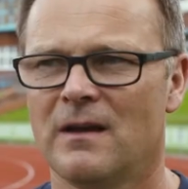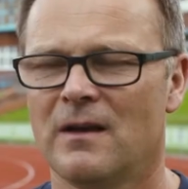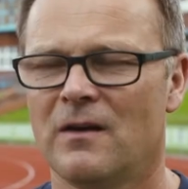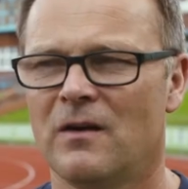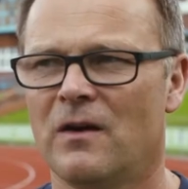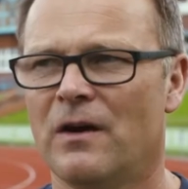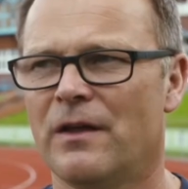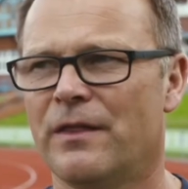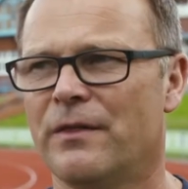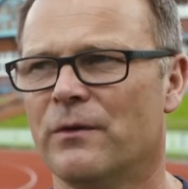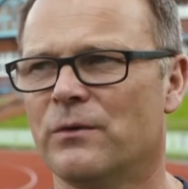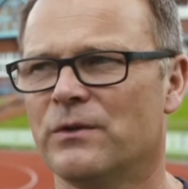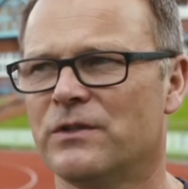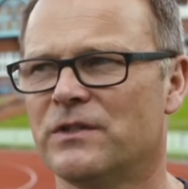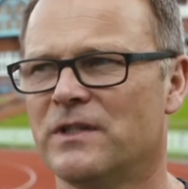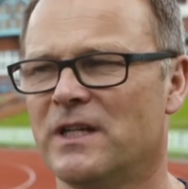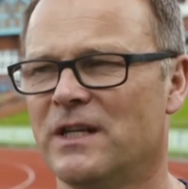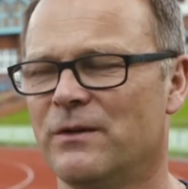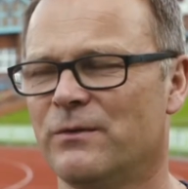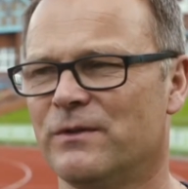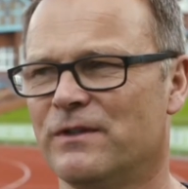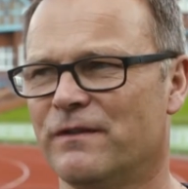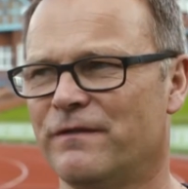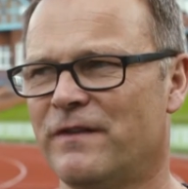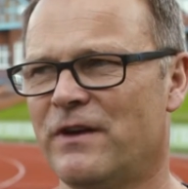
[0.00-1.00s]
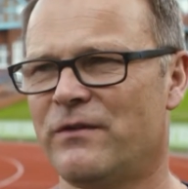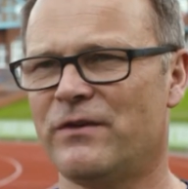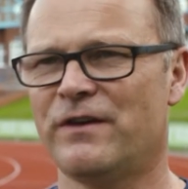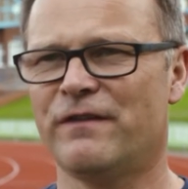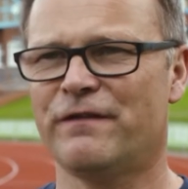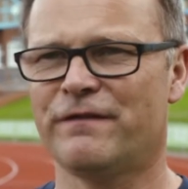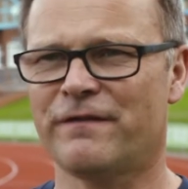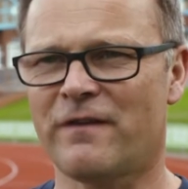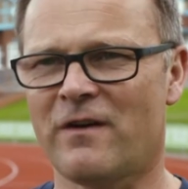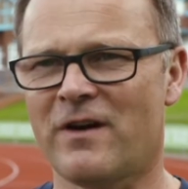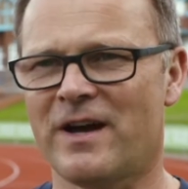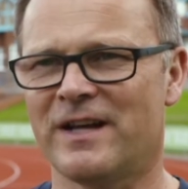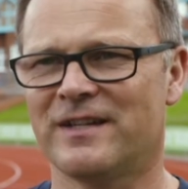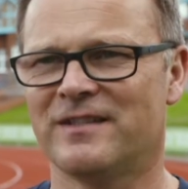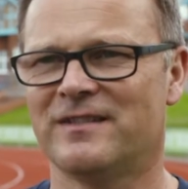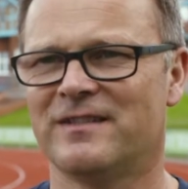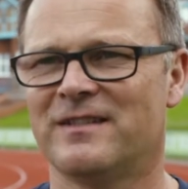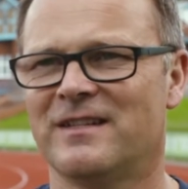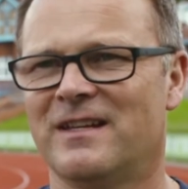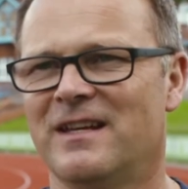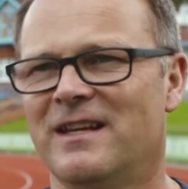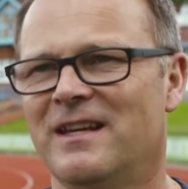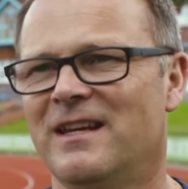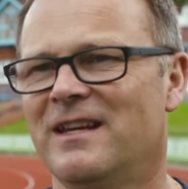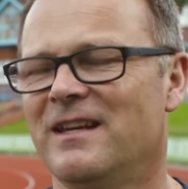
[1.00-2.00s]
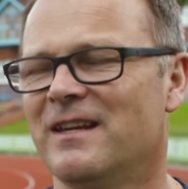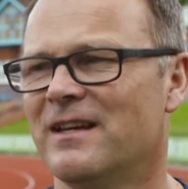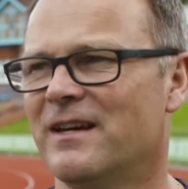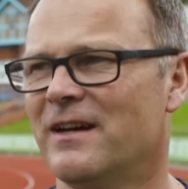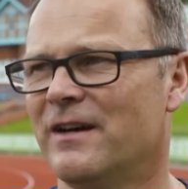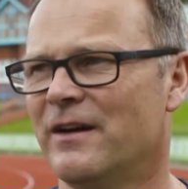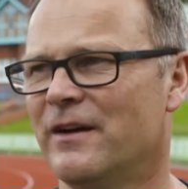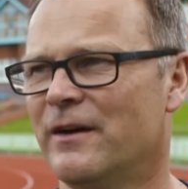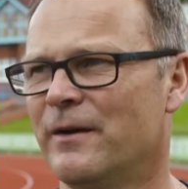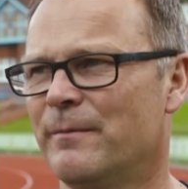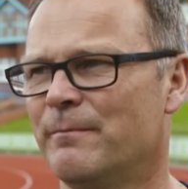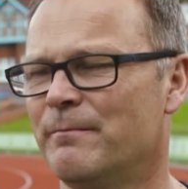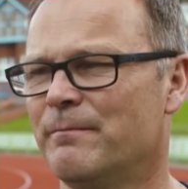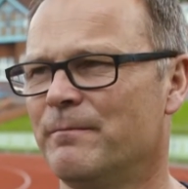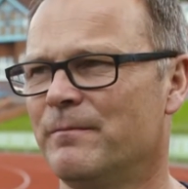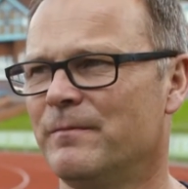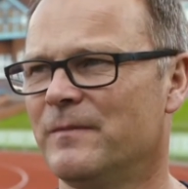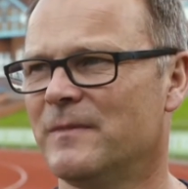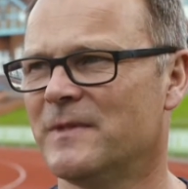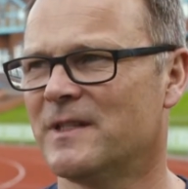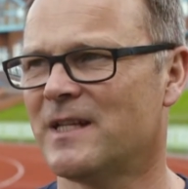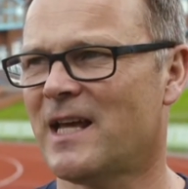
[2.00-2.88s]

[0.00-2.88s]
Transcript: I thought she was a very feisty, um,